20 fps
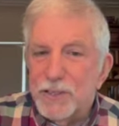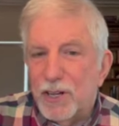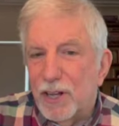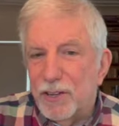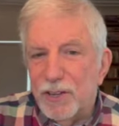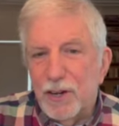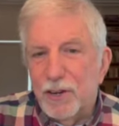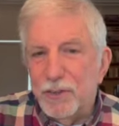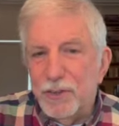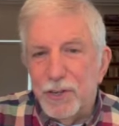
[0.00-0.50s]

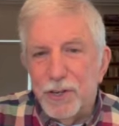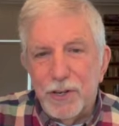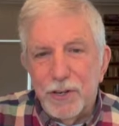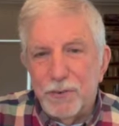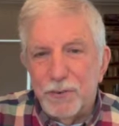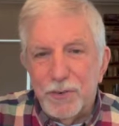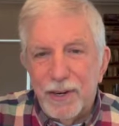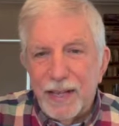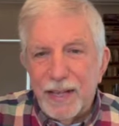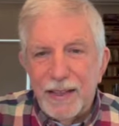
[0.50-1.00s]
although you could
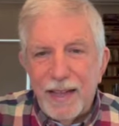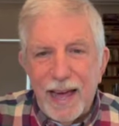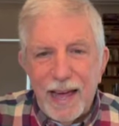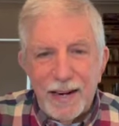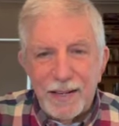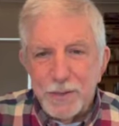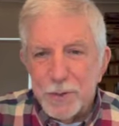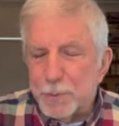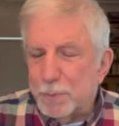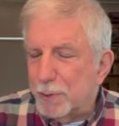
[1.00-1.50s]
read that
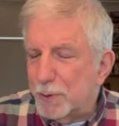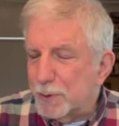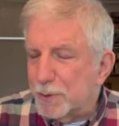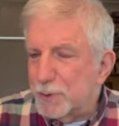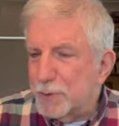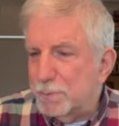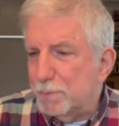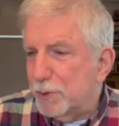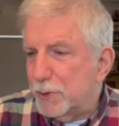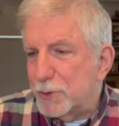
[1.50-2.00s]
as
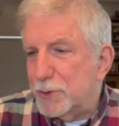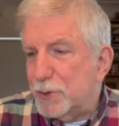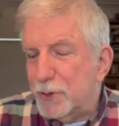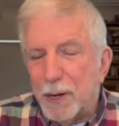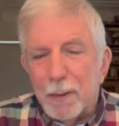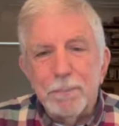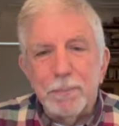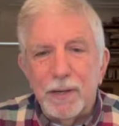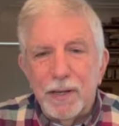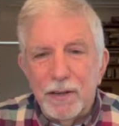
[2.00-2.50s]

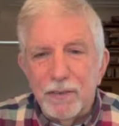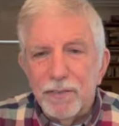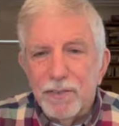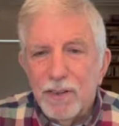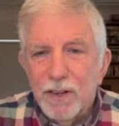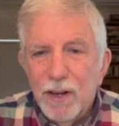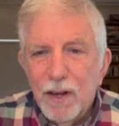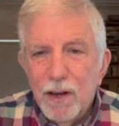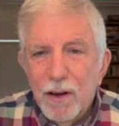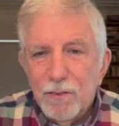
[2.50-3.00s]
prescriptive
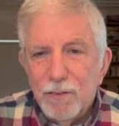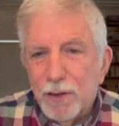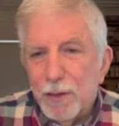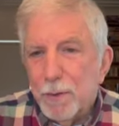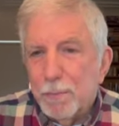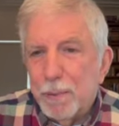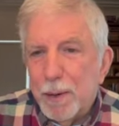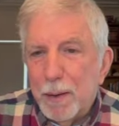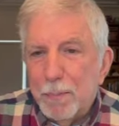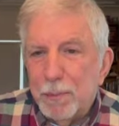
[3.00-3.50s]
for the
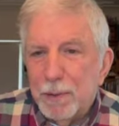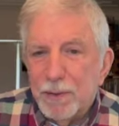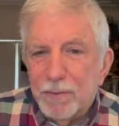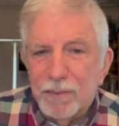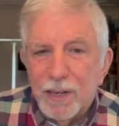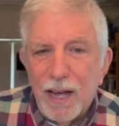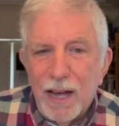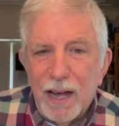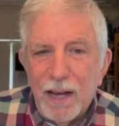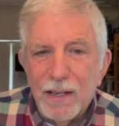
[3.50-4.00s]
people of
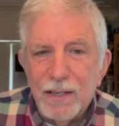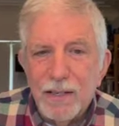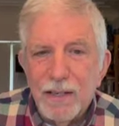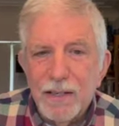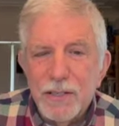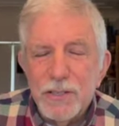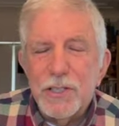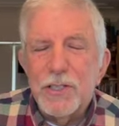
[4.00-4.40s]
God. This